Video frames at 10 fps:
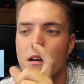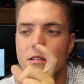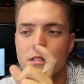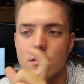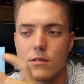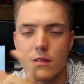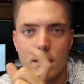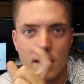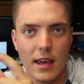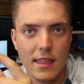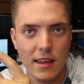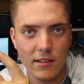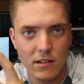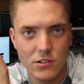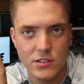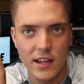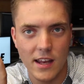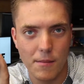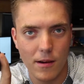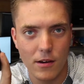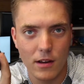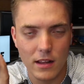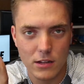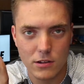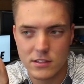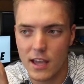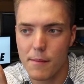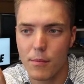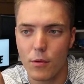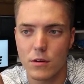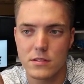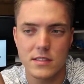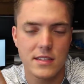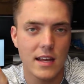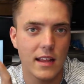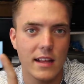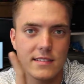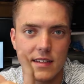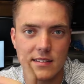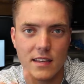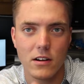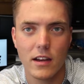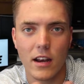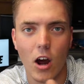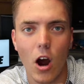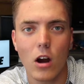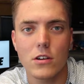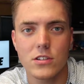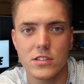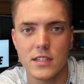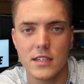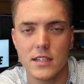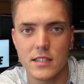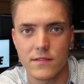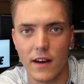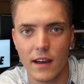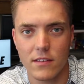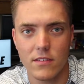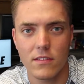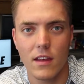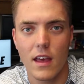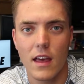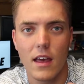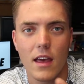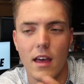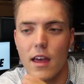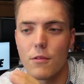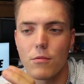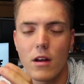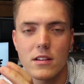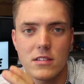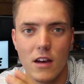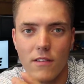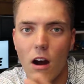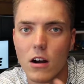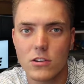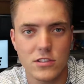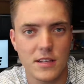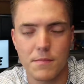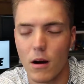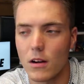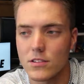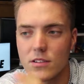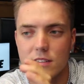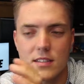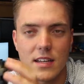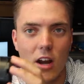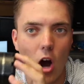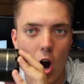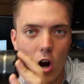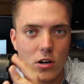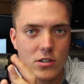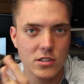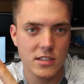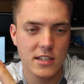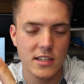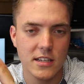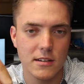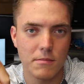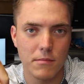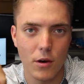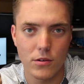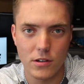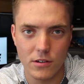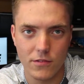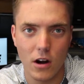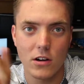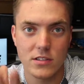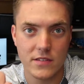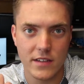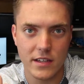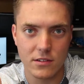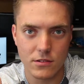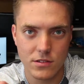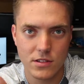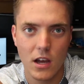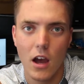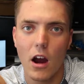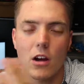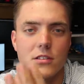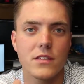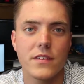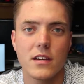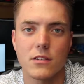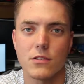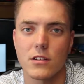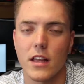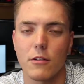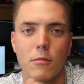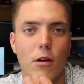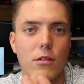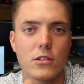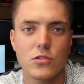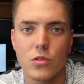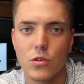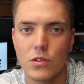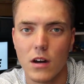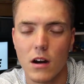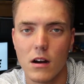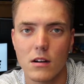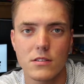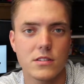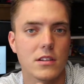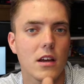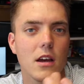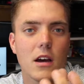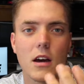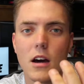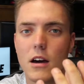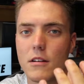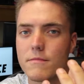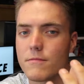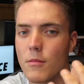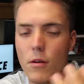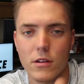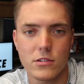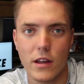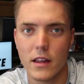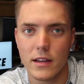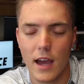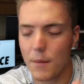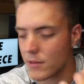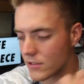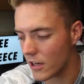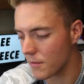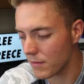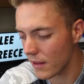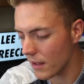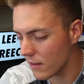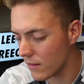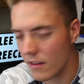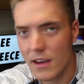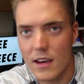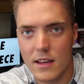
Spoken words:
So the key thing you have to understand about electric skateboards is that it's considered an RC device. It runs off RC parts. So this is an RC motor for RC vehicles. RC vehicles are like remote control cars, remote control helicopters, airplanes.